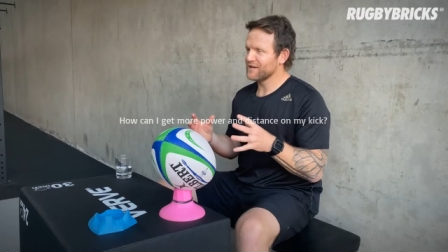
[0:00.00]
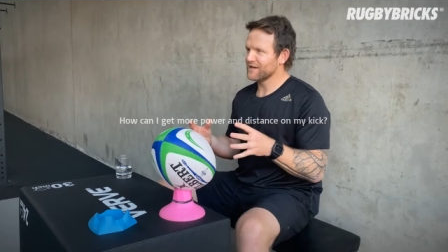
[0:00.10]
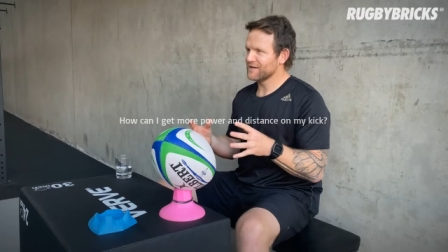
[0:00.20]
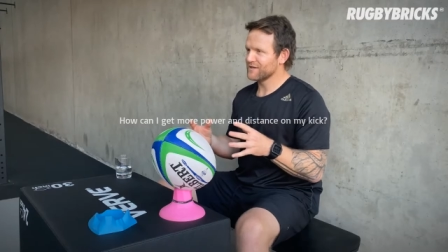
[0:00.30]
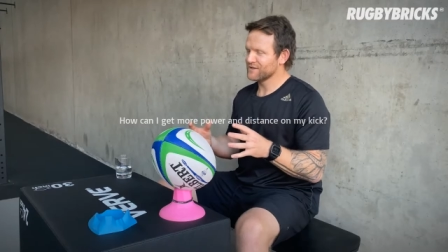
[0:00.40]
many
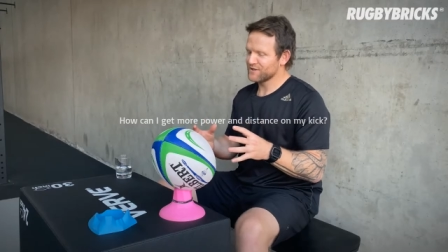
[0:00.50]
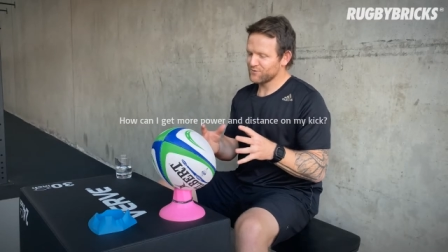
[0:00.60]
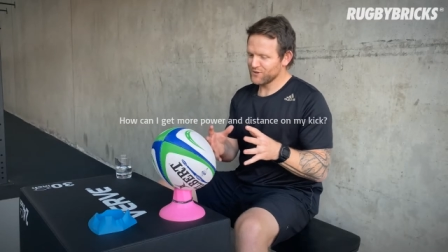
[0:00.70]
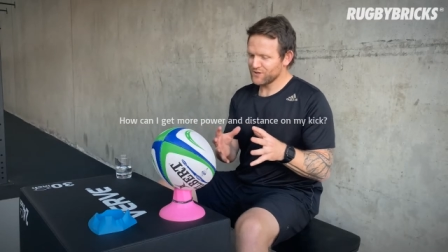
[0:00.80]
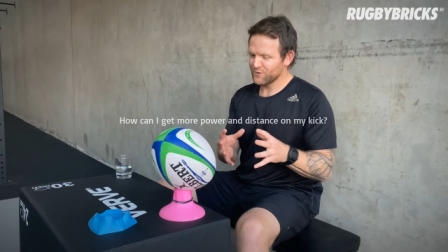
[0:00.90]
kickers,
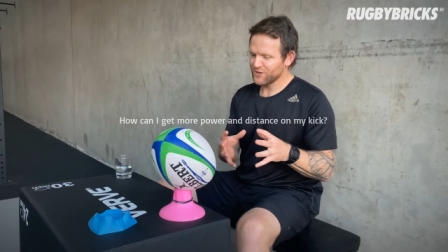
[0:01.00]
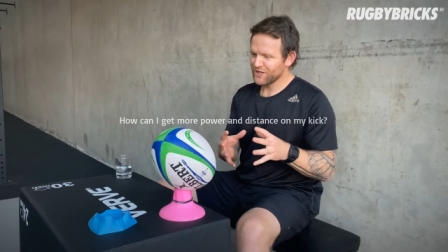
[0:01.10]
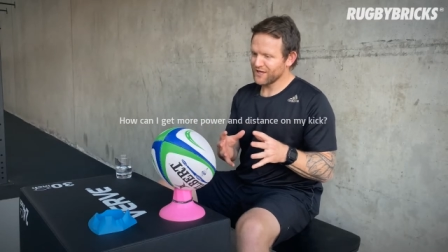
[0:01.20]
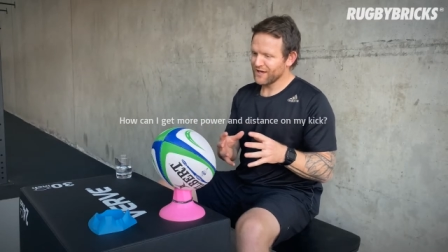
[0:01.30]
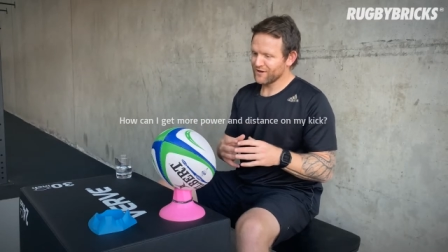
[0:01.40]
especially when
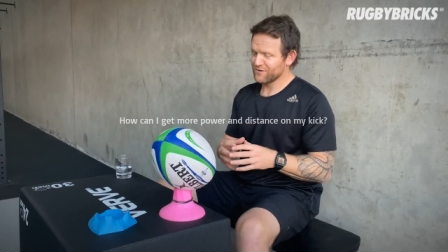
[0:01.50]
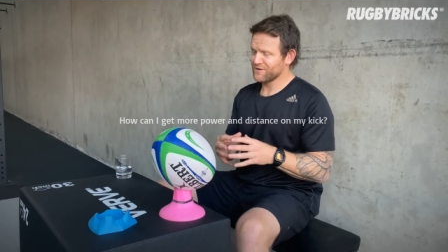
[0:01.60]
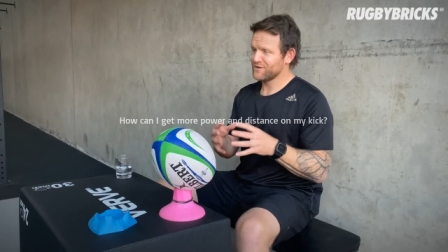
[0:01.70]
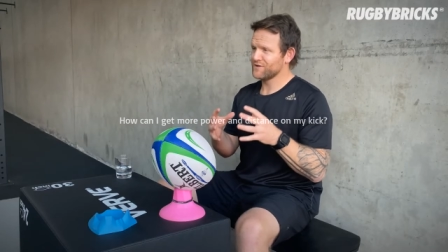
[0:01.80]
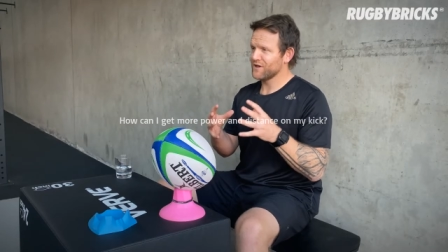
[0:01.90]
you're young, are
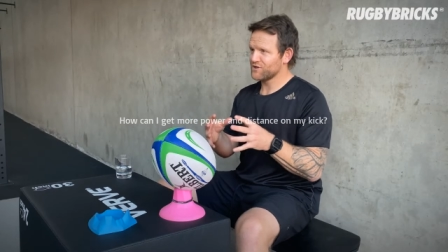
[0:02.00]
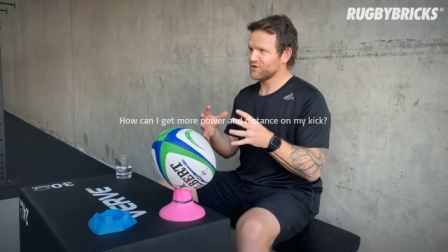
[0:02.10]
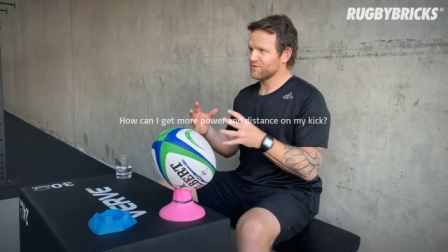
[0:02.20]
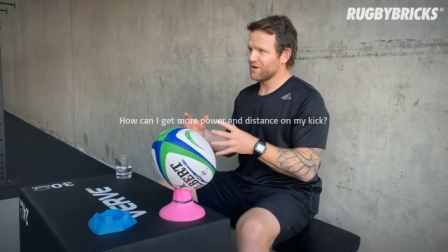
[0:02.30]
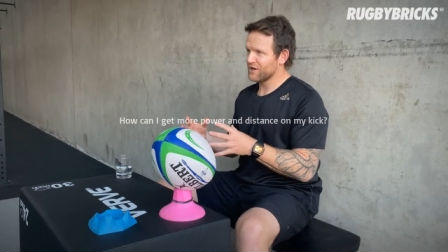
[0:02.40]
in
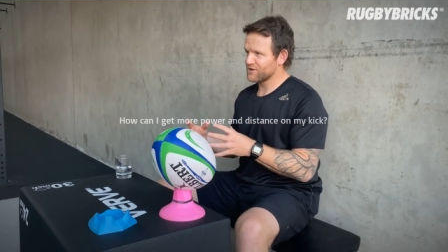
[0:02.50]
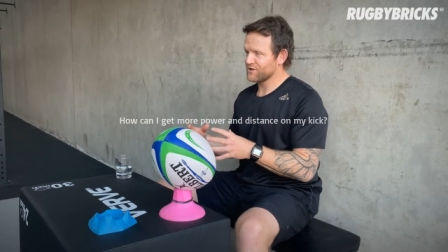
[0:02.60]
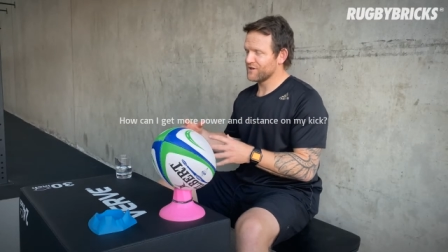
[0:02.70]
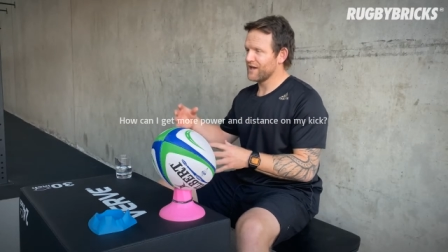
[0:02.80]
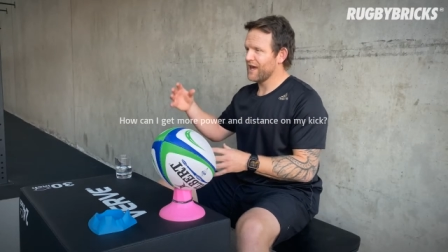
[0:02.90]
such a
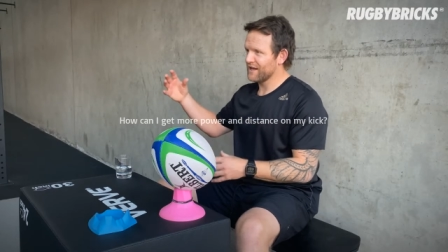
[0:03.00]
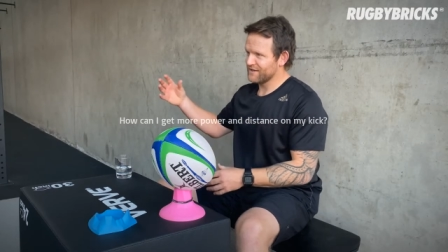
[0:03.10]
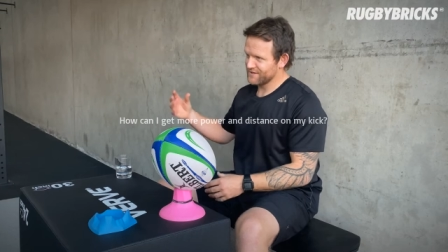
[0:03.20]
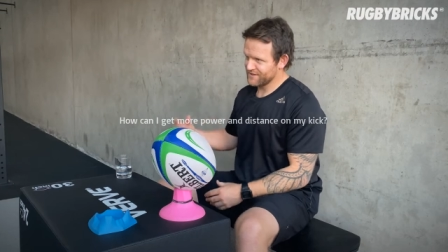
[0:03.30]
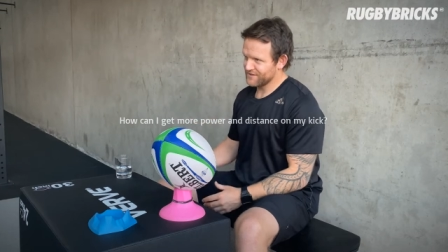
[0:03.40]
rush to
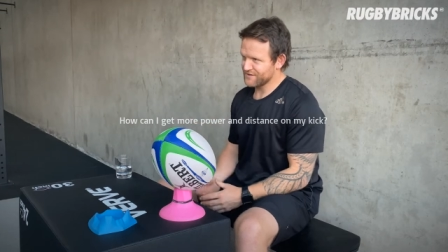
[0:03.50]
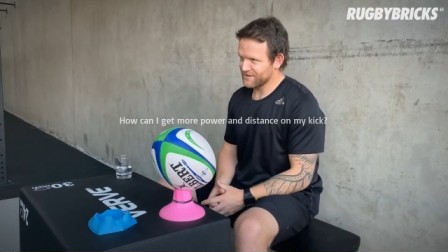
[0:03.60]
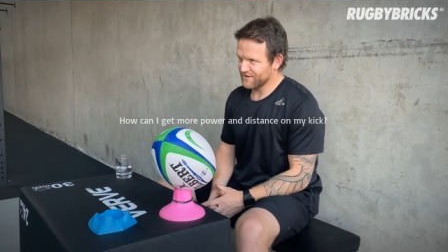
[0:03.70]
add distance